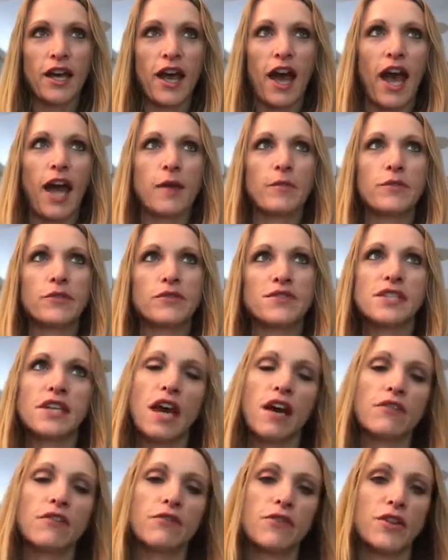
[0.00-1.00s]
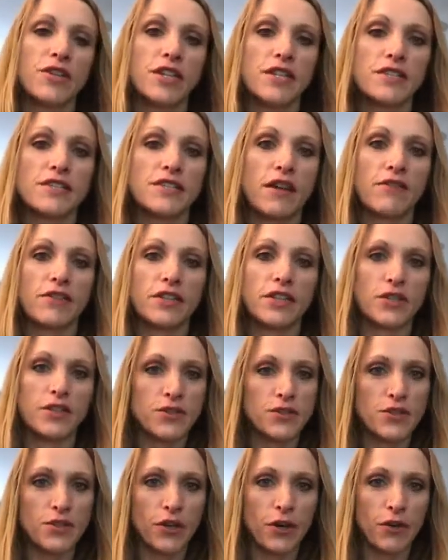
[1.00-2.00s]
I moved to California 7
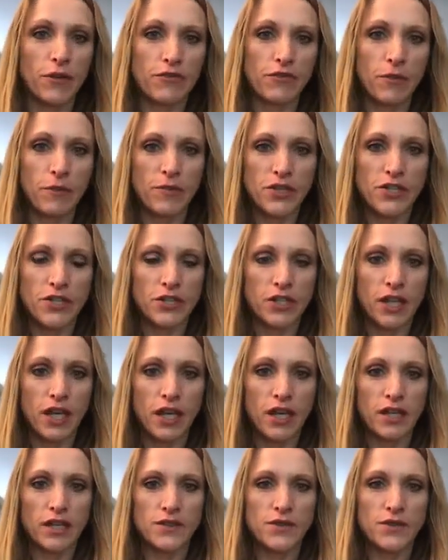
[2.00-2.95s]
years ago from Michigan,